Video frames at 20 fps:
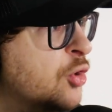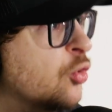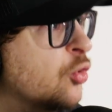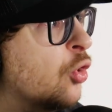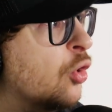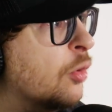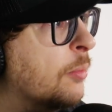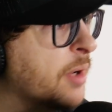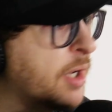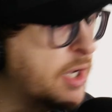
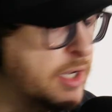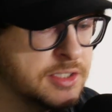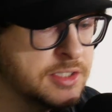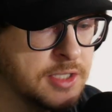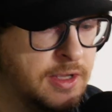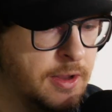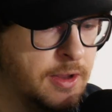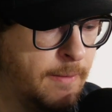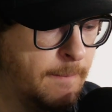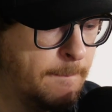I think that
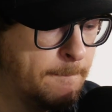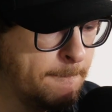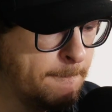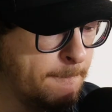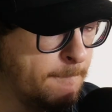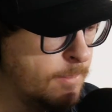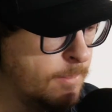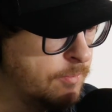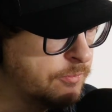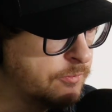was a made-up
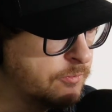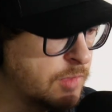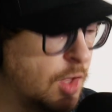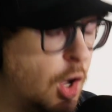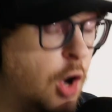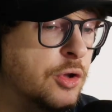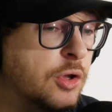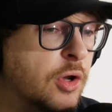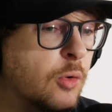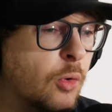reason.
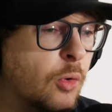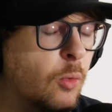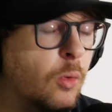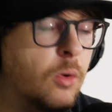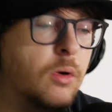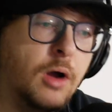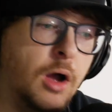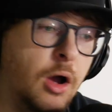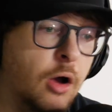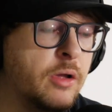I think
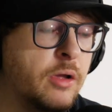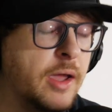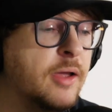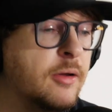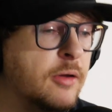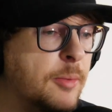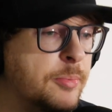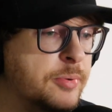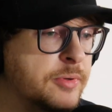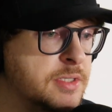that the
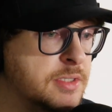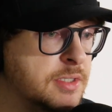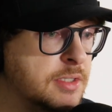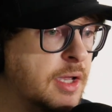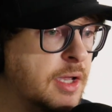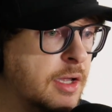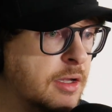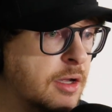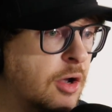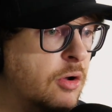real reason was
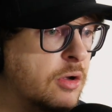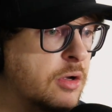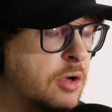something else.